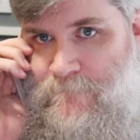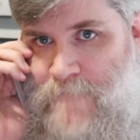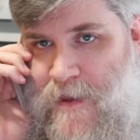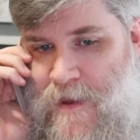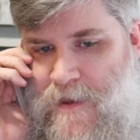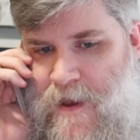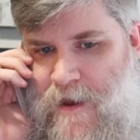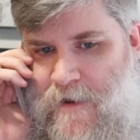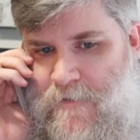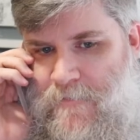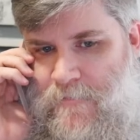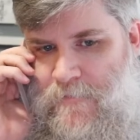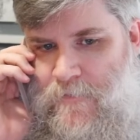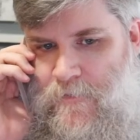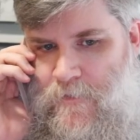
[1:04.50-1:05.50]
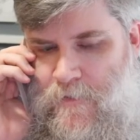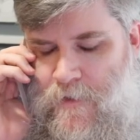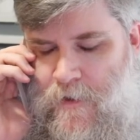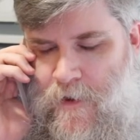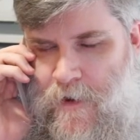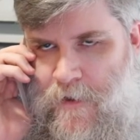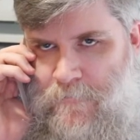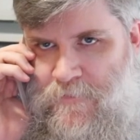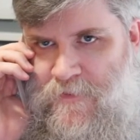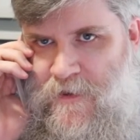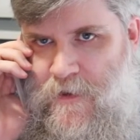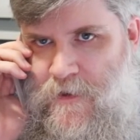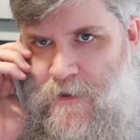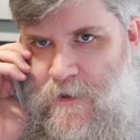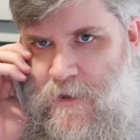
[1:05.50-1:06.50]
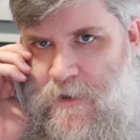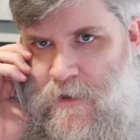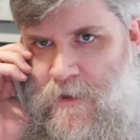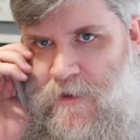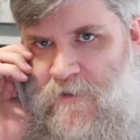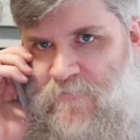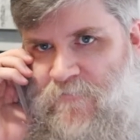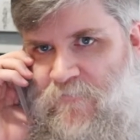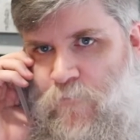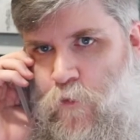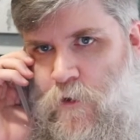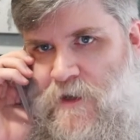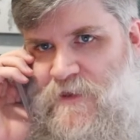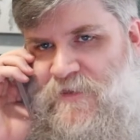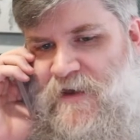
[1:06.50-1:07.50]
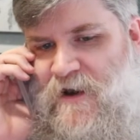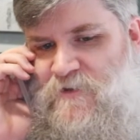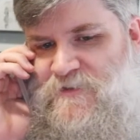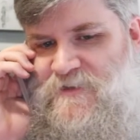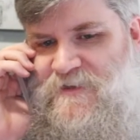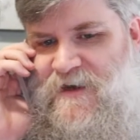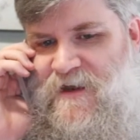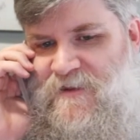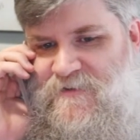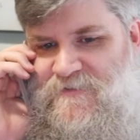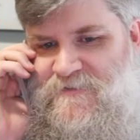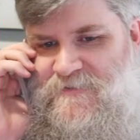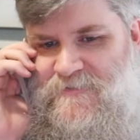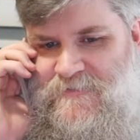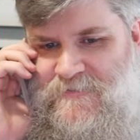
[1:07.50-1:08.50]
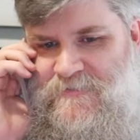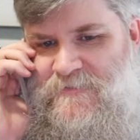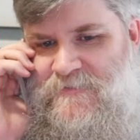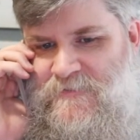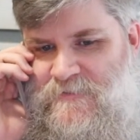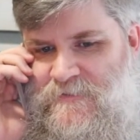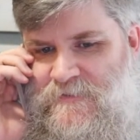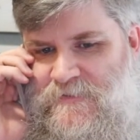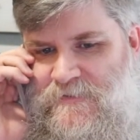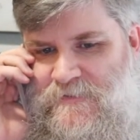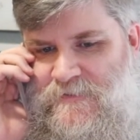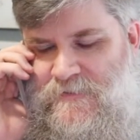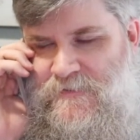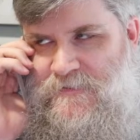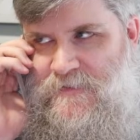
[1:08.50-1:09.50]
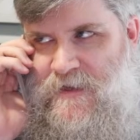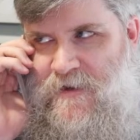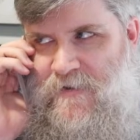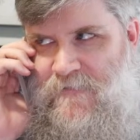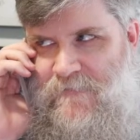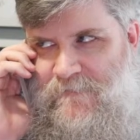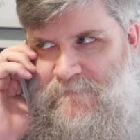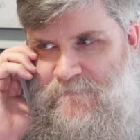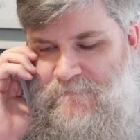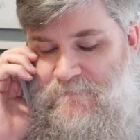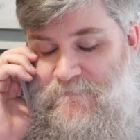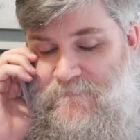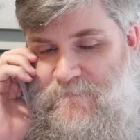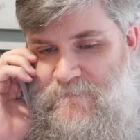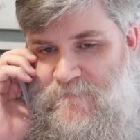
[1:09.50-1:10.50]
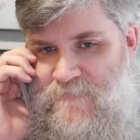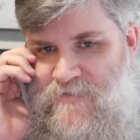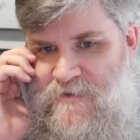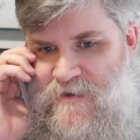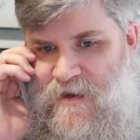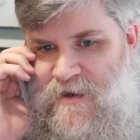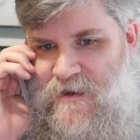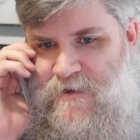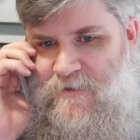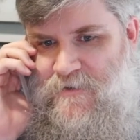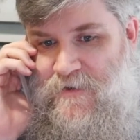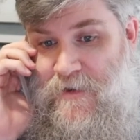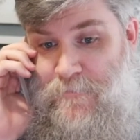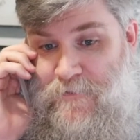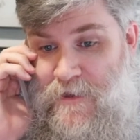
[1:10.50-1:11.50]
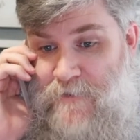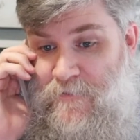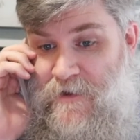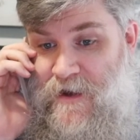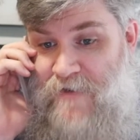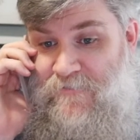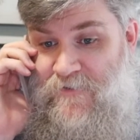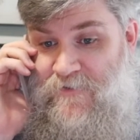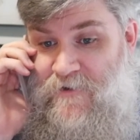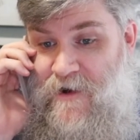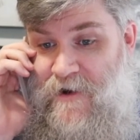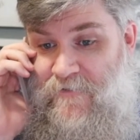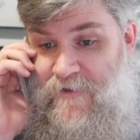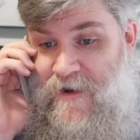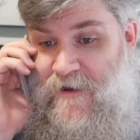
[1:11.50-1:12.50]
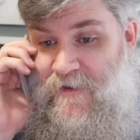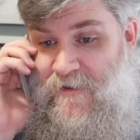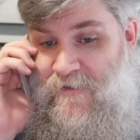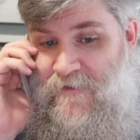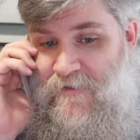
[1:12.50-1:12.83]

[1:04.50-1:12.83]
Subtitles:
Yeah. I'm thinking $40,000. No. You can't blame a guy for trying, right?